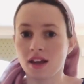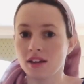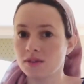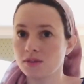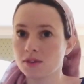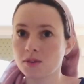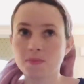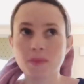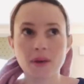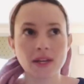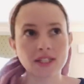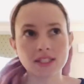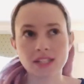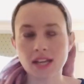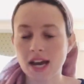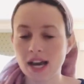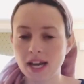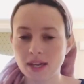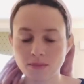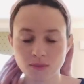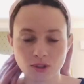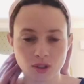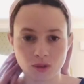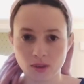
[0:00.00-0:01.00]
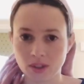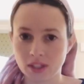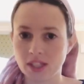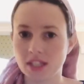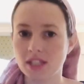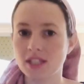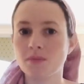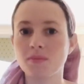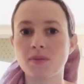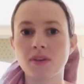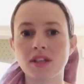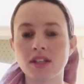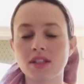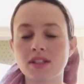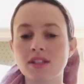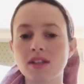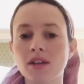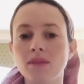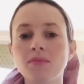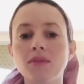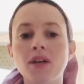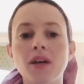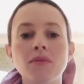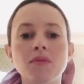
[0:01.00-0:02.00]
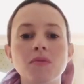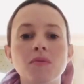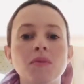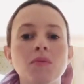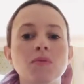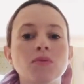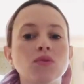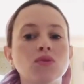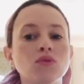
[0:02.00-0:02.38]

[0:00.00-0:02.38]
spend time doing this, because sometimes people